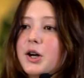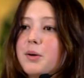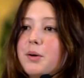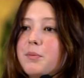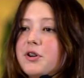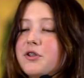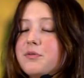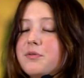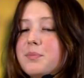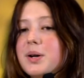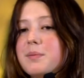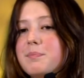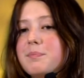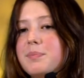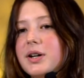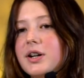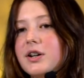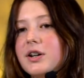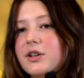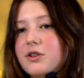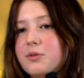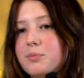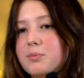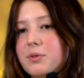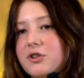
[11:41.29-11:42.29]
One of my
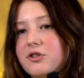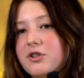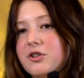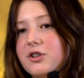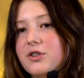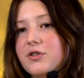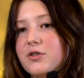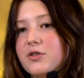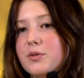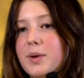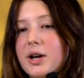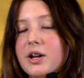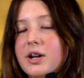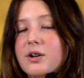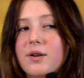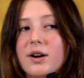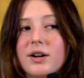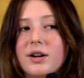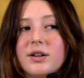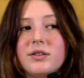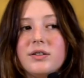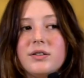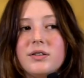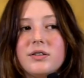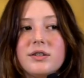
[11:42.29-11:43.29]
biggest wishes for my
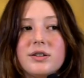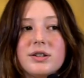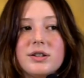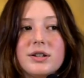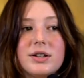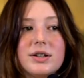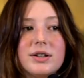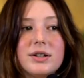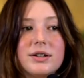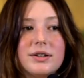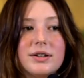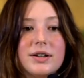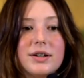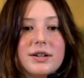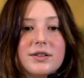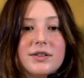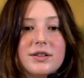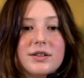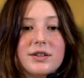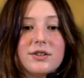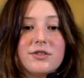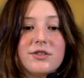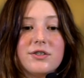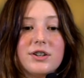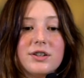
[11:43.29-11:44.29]
Quest is
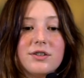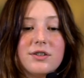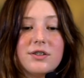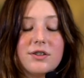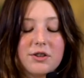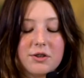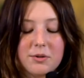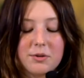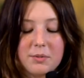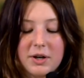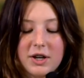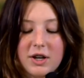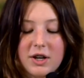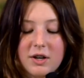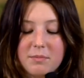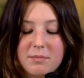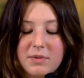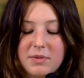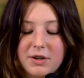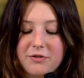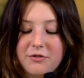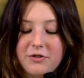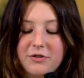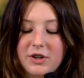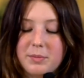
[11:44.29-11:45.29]
that it changes the way
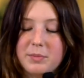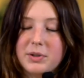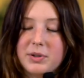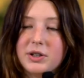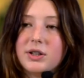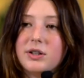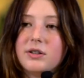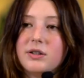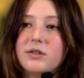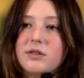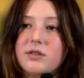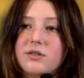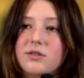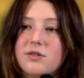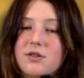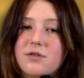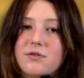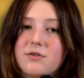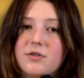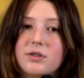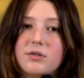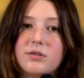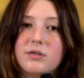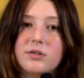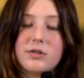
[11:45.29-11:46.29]
my family sees their
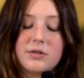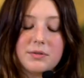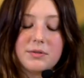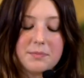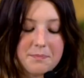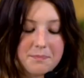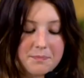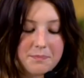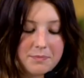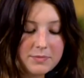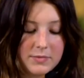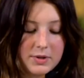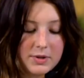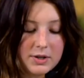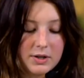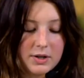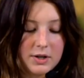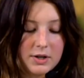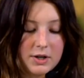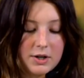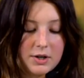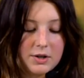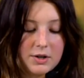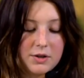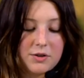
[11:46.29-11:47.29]
phones
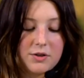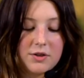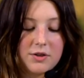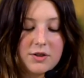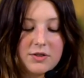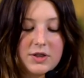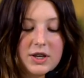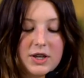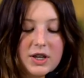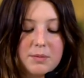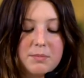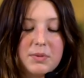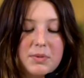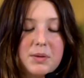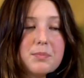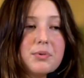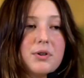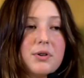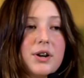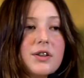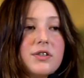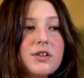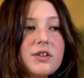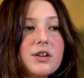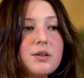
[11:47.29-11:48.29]
so that they can be
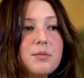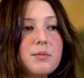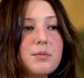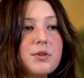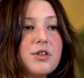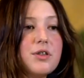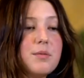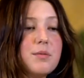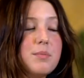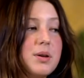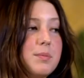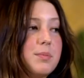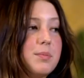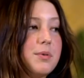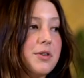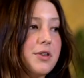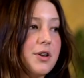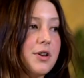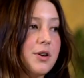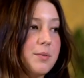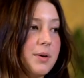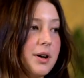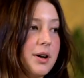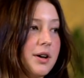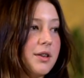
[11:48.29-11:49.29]
present with the people
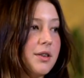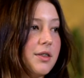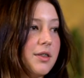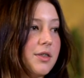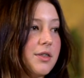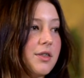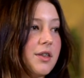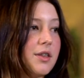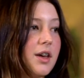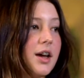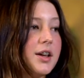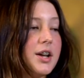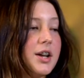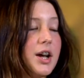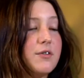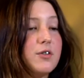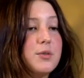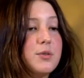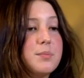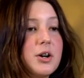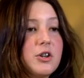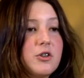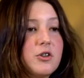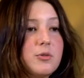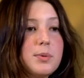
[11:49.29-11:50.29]
they're with and have
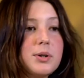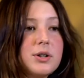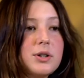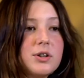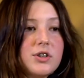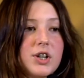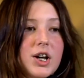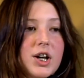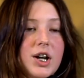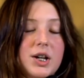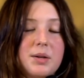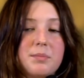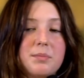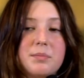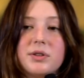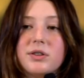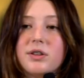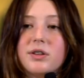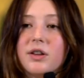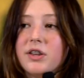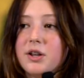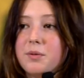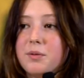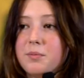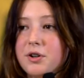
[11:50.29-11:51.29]
a much better time
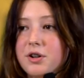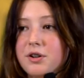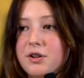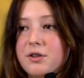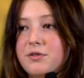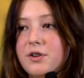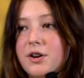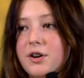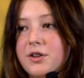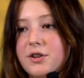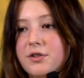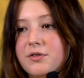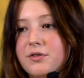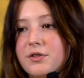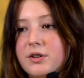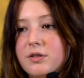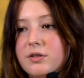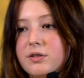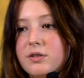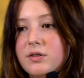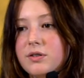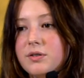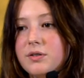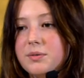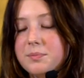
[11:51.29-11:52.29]
than they would have on their
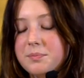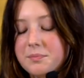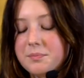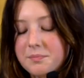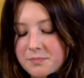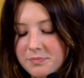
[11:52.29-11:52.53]
phones.